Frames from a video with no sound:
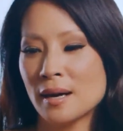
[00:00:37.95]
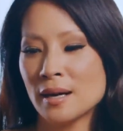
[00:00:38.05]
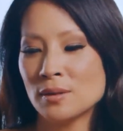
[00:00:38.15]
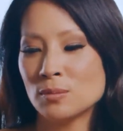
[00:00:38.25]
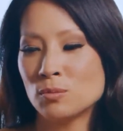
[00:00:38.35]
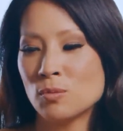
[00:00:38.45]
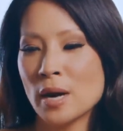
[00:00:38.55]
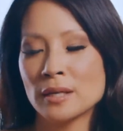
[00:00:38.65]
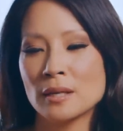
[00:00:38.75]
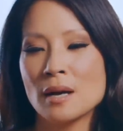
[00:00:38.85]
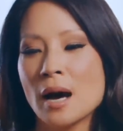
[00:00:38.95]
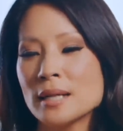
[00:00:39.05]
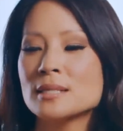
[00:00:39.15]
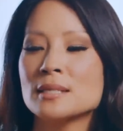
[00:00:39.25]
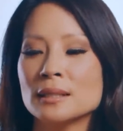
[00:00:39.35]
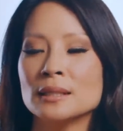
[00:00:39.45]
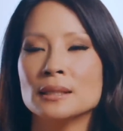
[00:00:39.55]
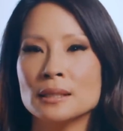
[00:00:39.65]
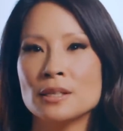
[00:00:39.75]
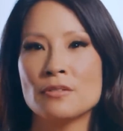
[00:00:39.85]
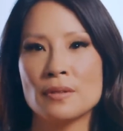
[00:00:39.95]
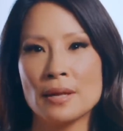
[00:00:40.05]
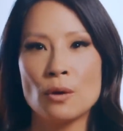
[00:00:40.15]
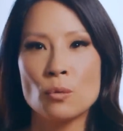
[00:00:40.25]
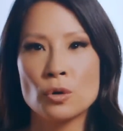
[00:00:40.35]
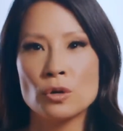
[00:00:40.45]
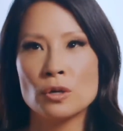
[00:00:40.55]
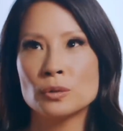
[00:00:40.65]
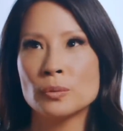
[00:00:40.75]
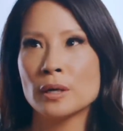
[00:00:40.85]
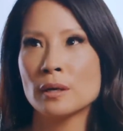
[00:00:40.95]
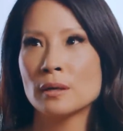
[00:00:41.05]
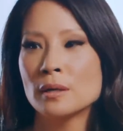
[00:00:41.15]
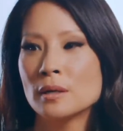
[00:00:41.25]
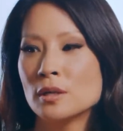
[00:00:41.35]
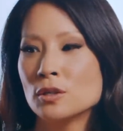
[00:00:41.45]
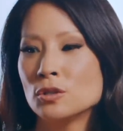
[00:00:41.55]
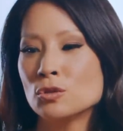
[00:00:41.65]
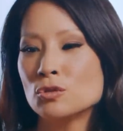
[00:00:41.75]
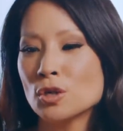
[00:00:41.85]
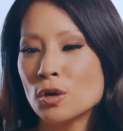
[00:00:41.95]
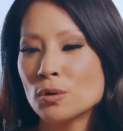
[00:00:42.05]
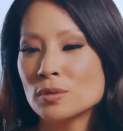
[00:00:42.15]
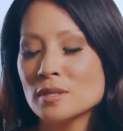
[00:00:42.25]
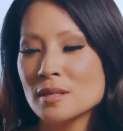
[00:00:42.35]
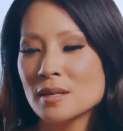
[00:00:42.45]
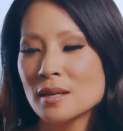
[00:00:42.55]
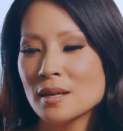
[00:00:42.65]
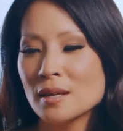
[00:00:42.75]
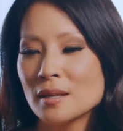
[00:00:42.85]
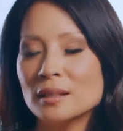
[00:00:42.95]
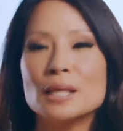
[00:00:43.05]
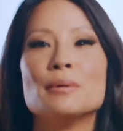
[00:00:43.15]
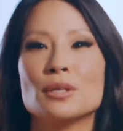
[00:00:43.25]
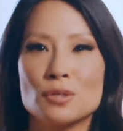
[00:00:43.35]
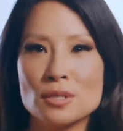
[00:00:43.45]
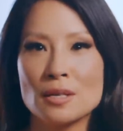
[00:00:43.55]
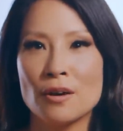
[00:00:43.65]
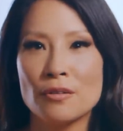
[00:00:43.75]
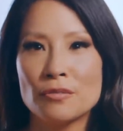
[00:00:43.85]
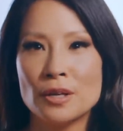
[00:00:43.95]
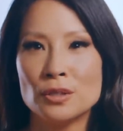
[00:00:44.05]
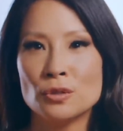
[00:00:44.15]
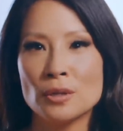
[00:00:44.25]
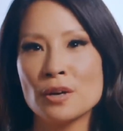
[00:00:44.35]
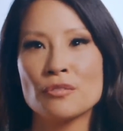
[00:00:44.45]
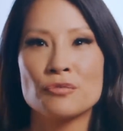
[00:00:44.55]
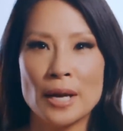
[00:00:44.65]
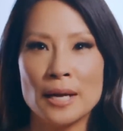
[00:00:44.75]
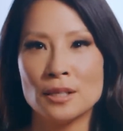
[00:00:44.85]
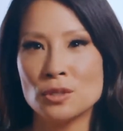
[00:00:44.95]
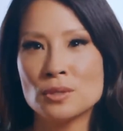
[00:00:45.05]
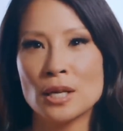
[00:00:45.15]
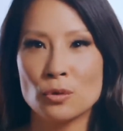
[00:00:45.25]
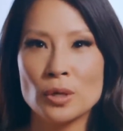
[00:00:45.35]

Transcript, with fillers: I want to constantly live in that world where you don't limit yourself and you're not afraid and you take